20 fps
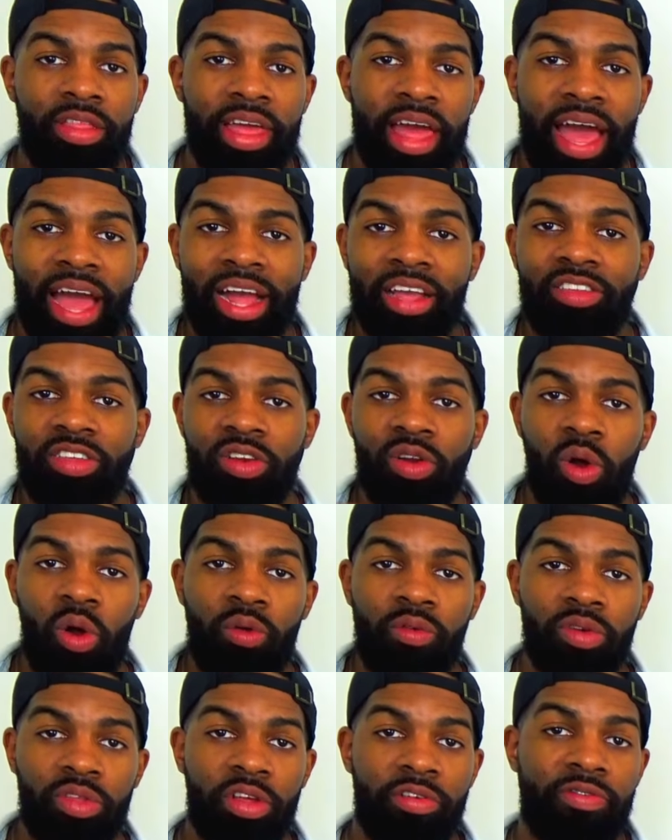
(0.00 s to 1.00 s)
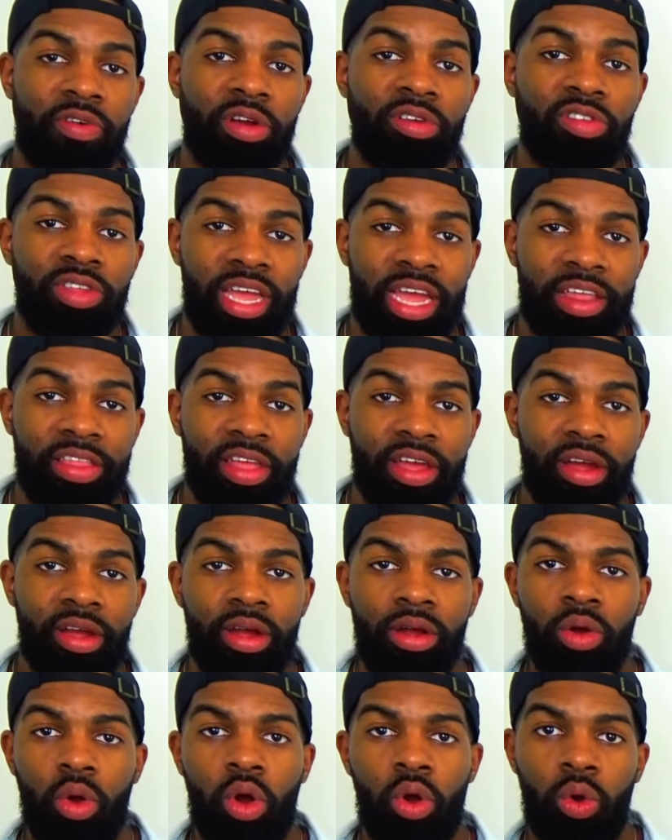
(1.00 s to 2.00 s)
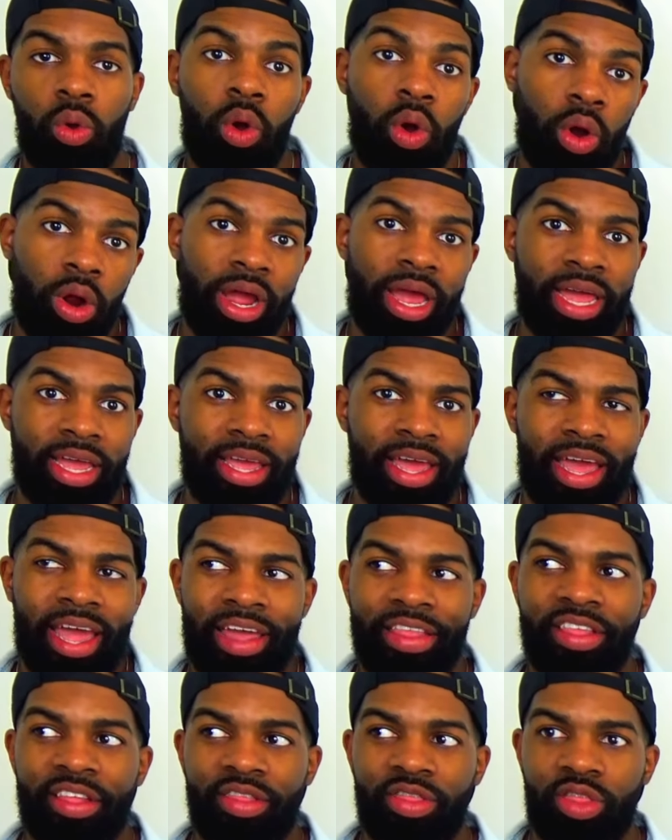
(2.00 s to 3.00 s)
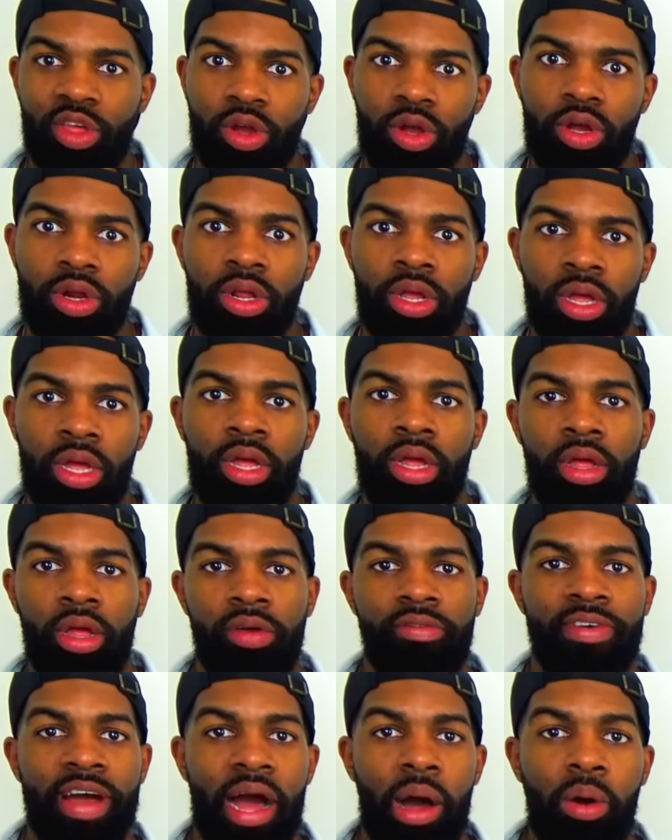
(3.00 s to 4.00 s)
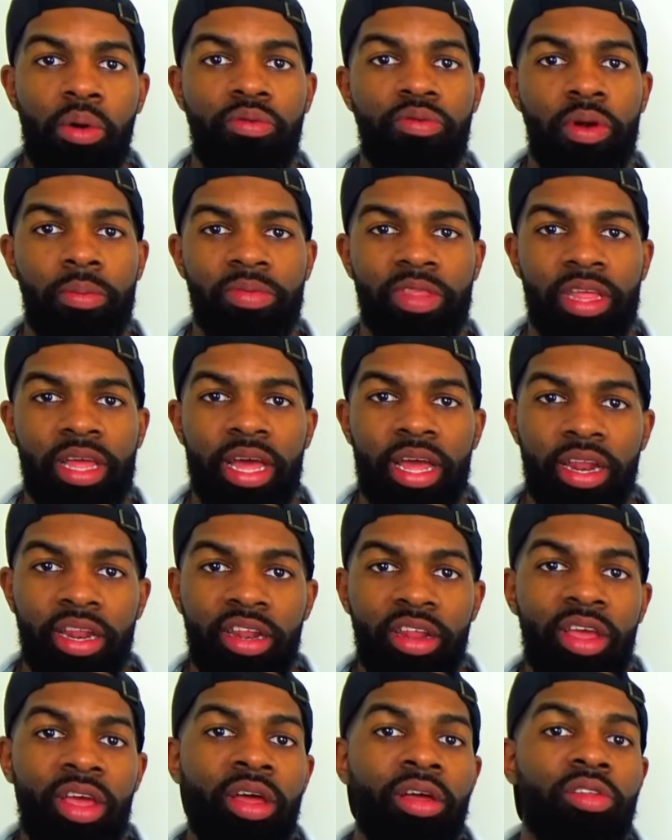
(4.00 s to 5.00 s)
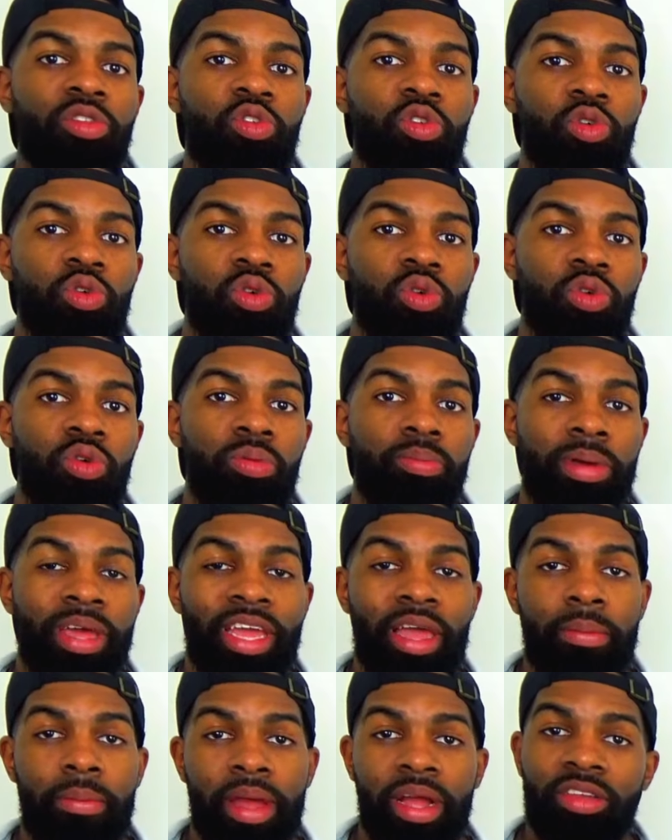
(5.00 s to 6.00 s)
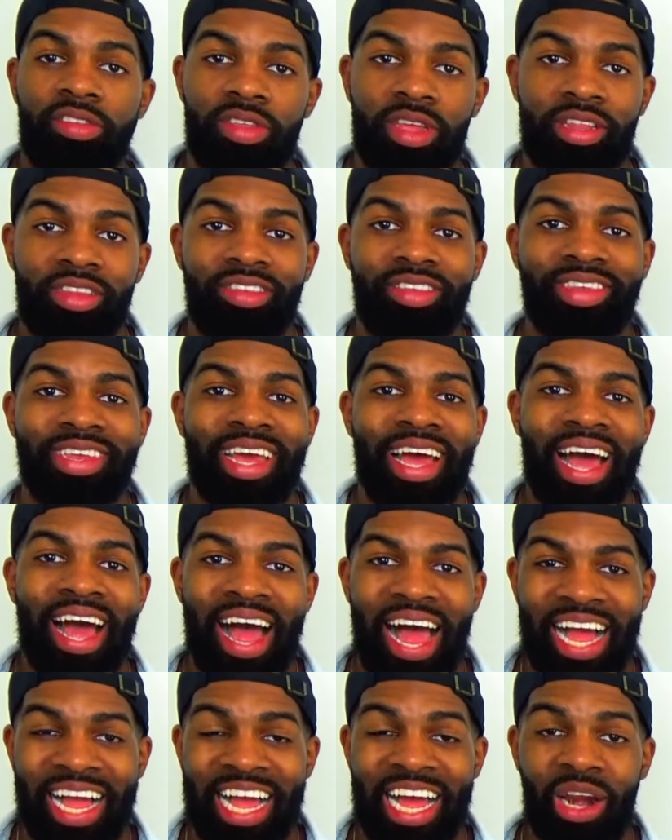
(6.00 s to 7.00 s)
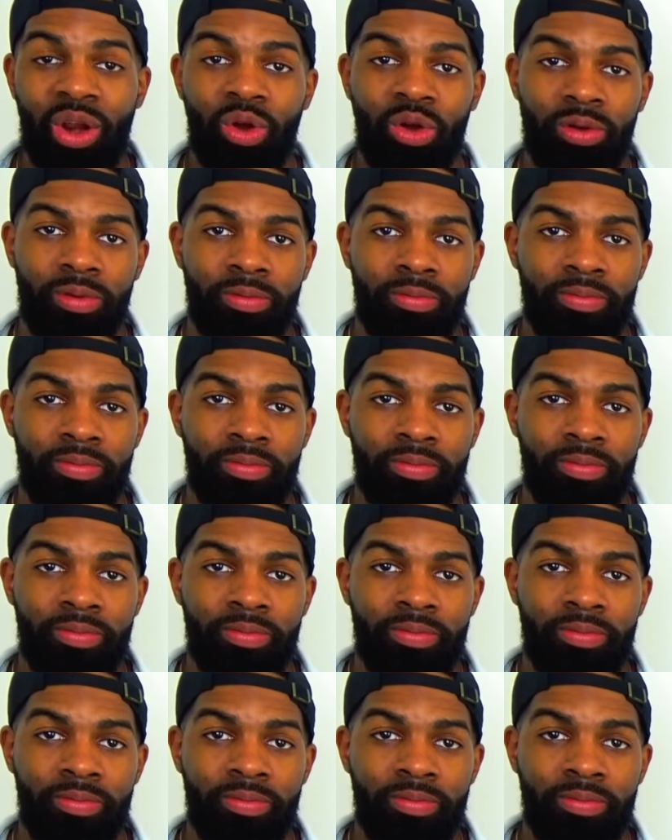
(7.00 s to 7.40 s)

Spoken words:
the accent over the first A there, or aka the third vowel from the end to make it make sense. Hágalo.